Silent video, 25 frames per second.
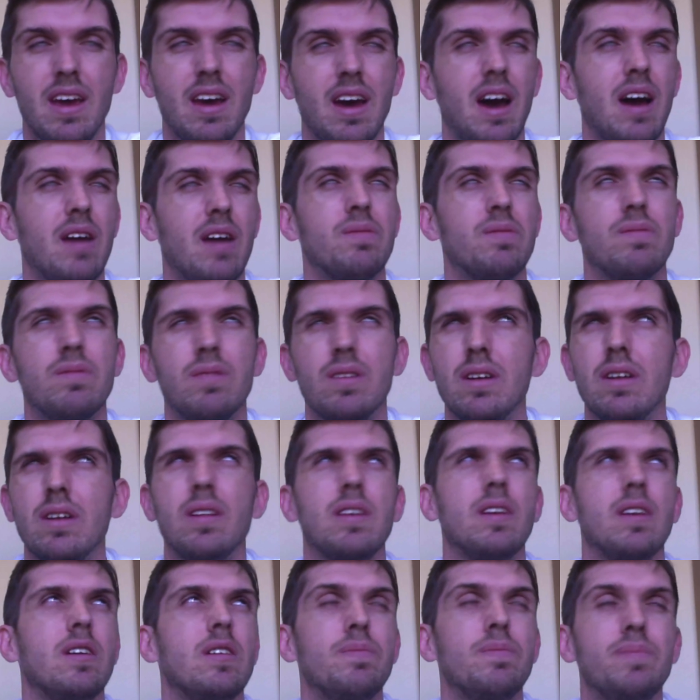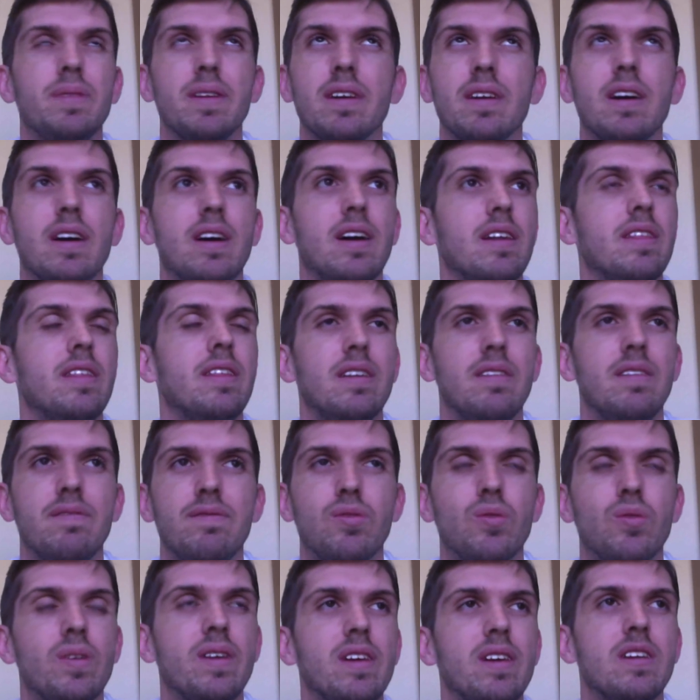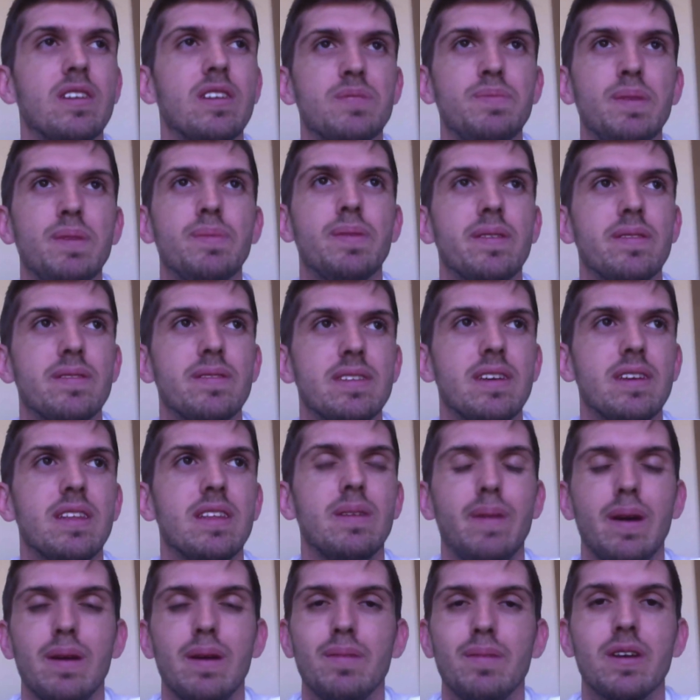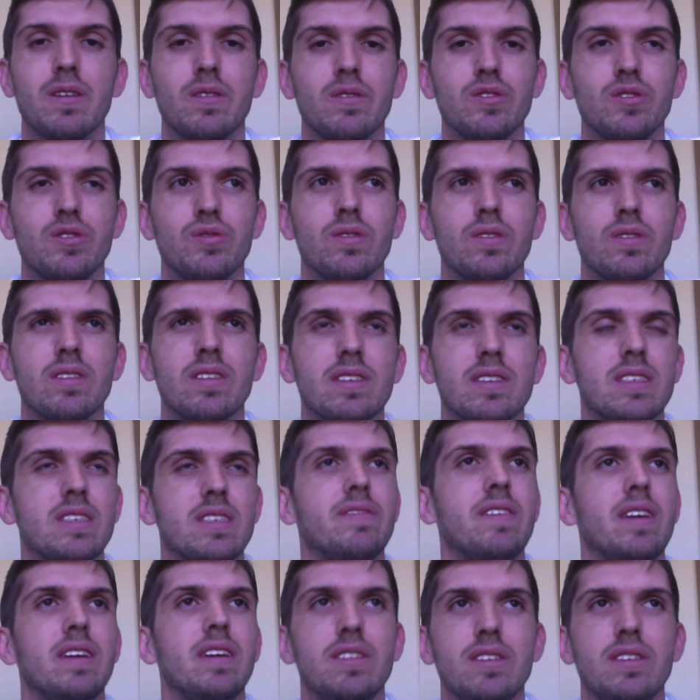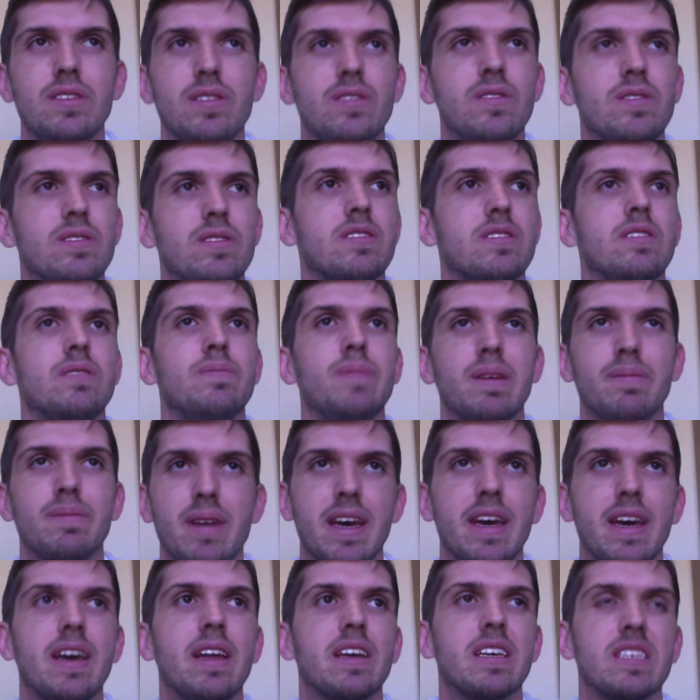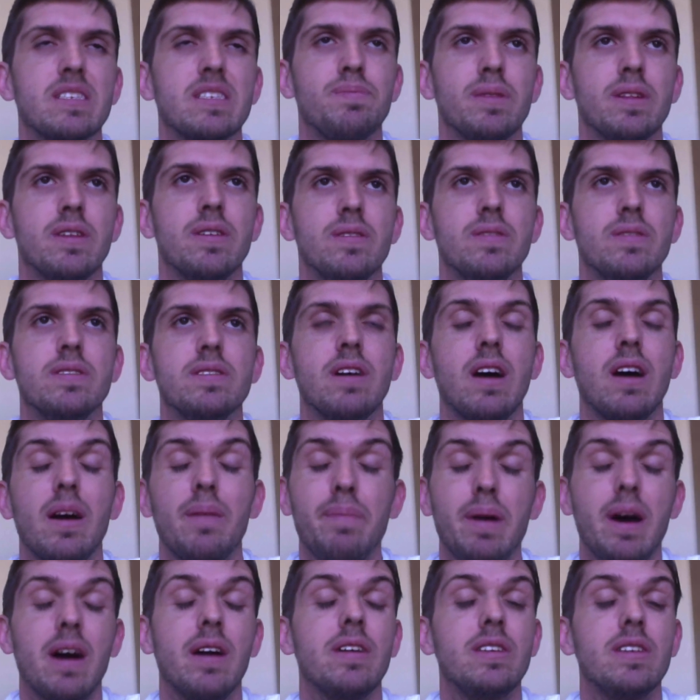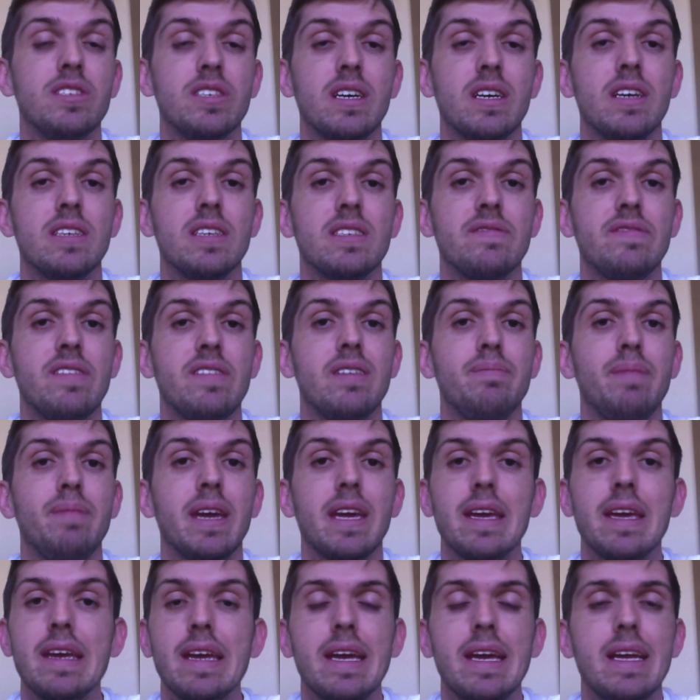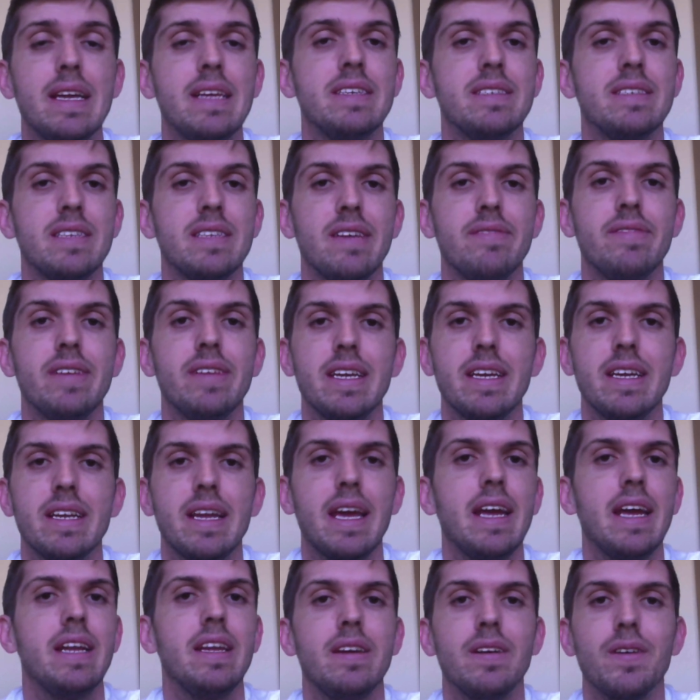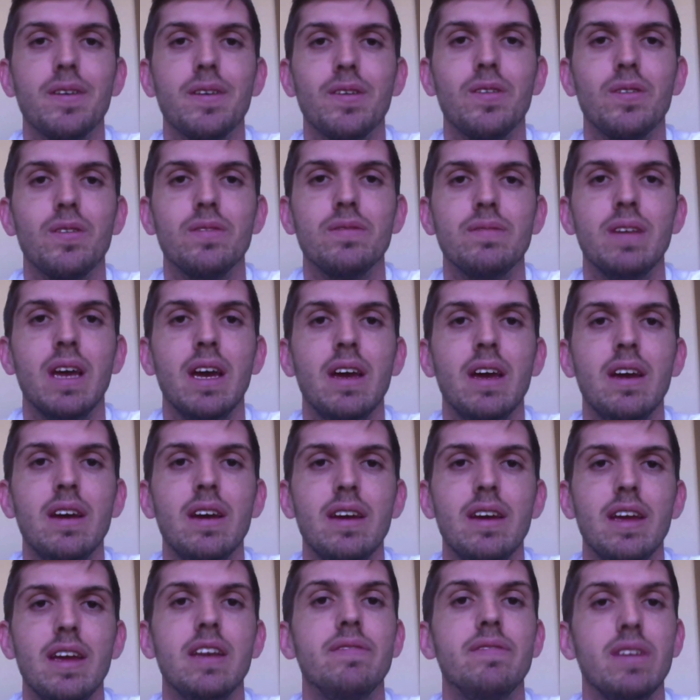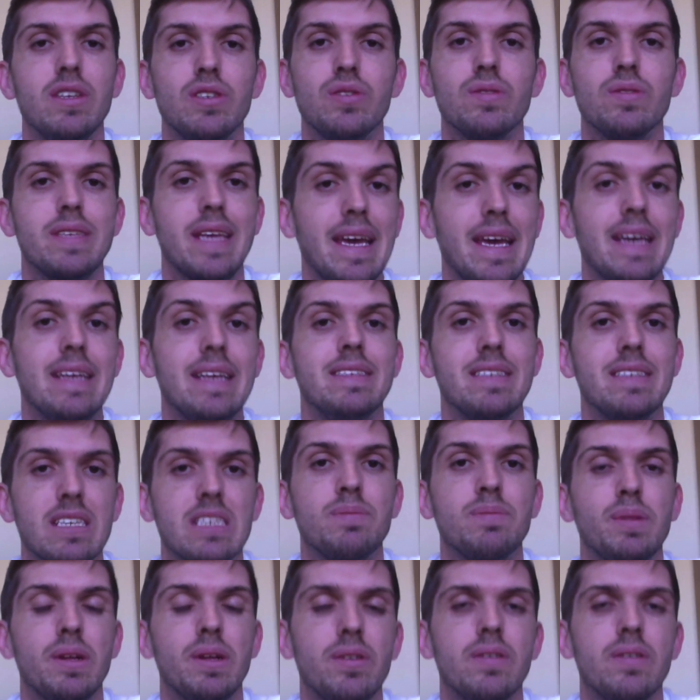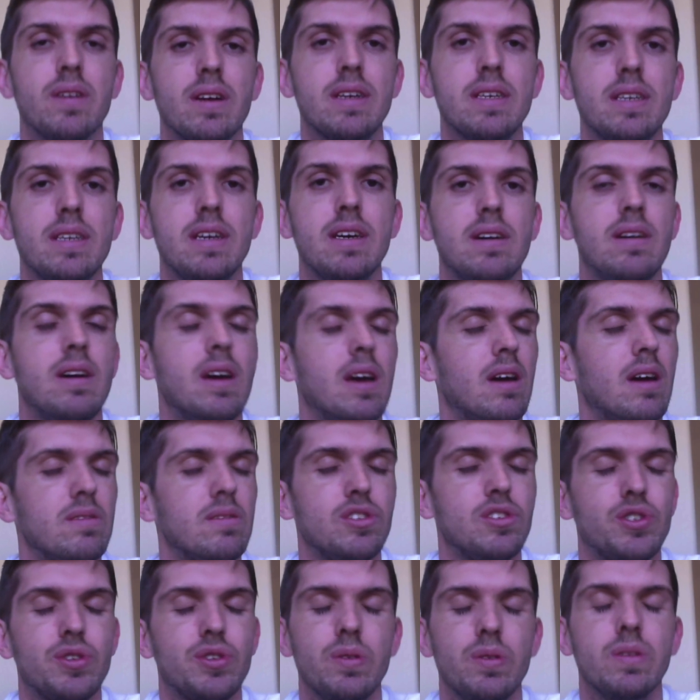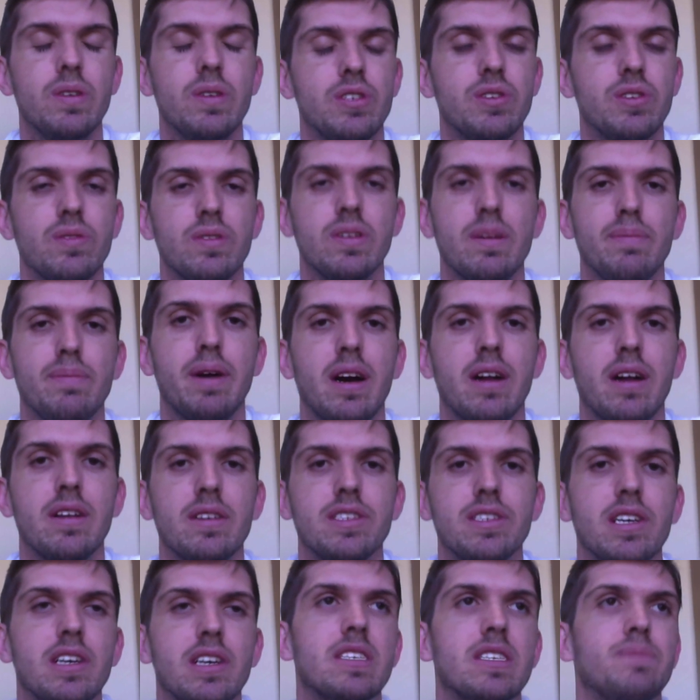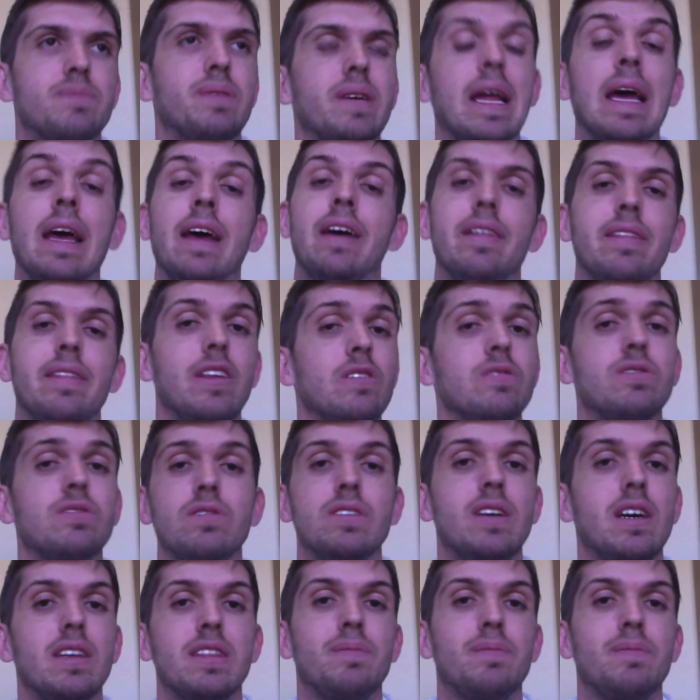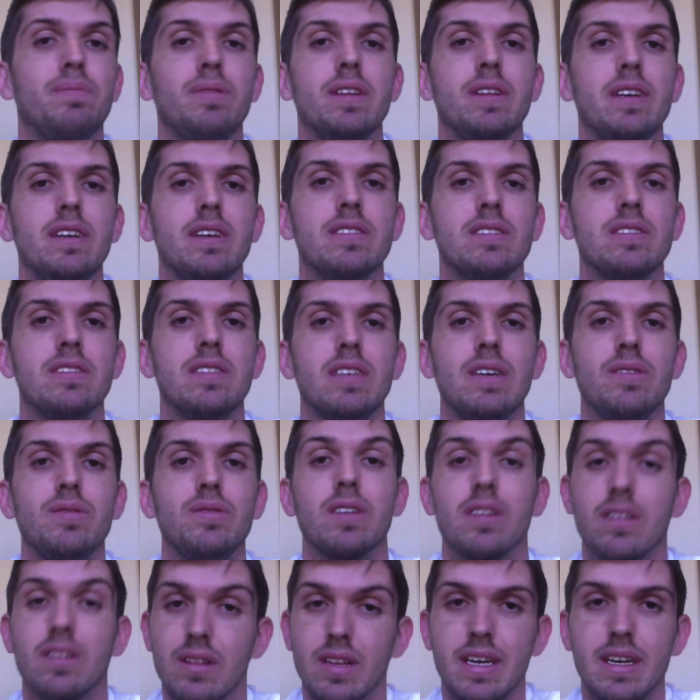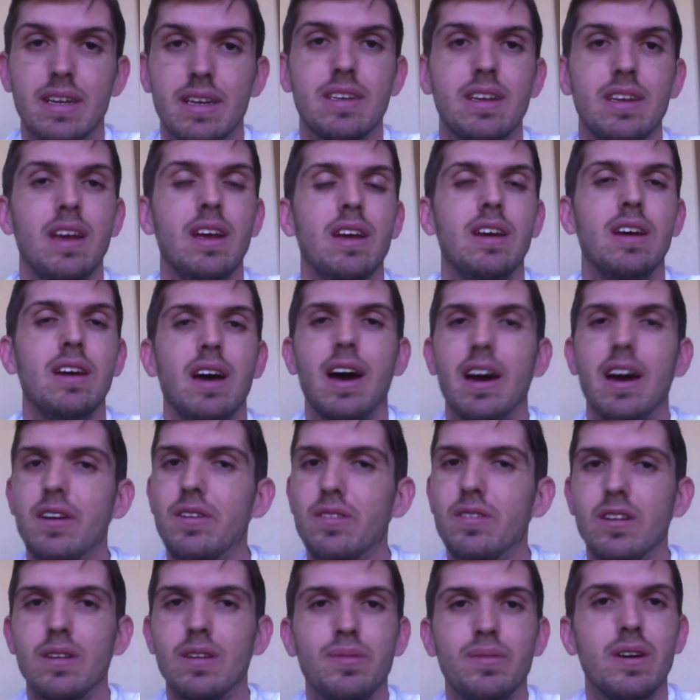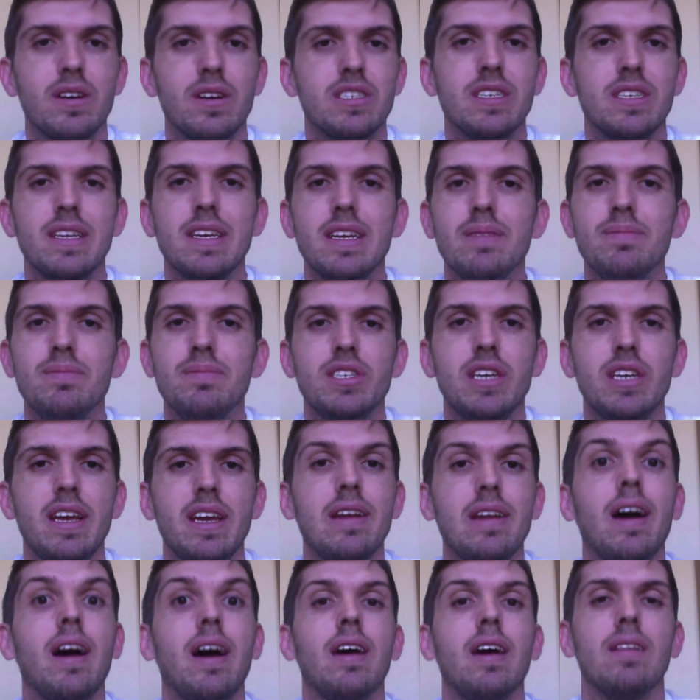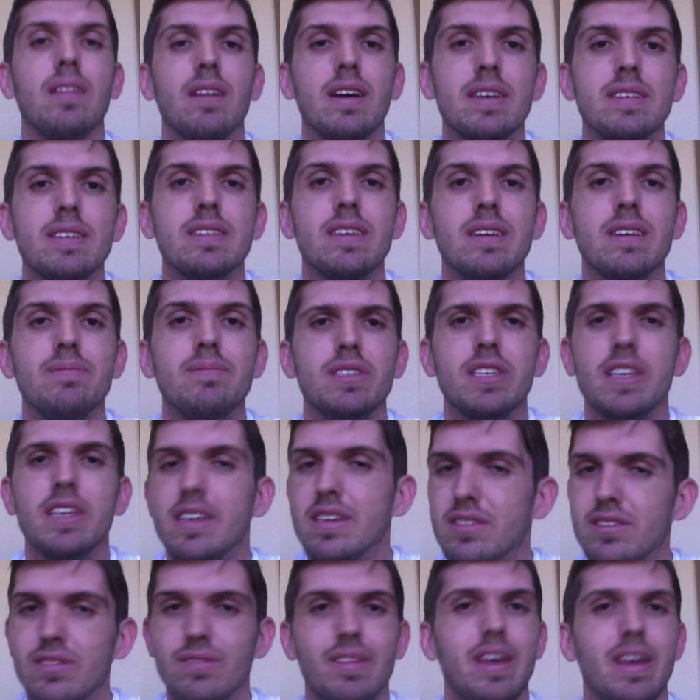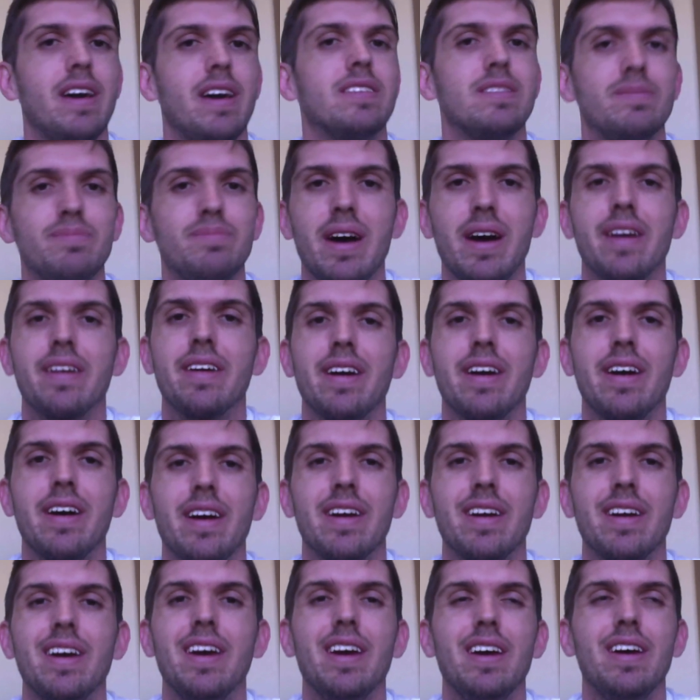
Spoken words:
I really hope to God that in 40 years people don't say that about Michael Jordan, because if they do, it's going to make my head explode. So I apologize if I'm making any 70 and 80-year-old individuals' heads explode right now. Truly apologize. But those are not the players that I want to collect. I grew up watching MJ and idolizing MJ, so that is my guy.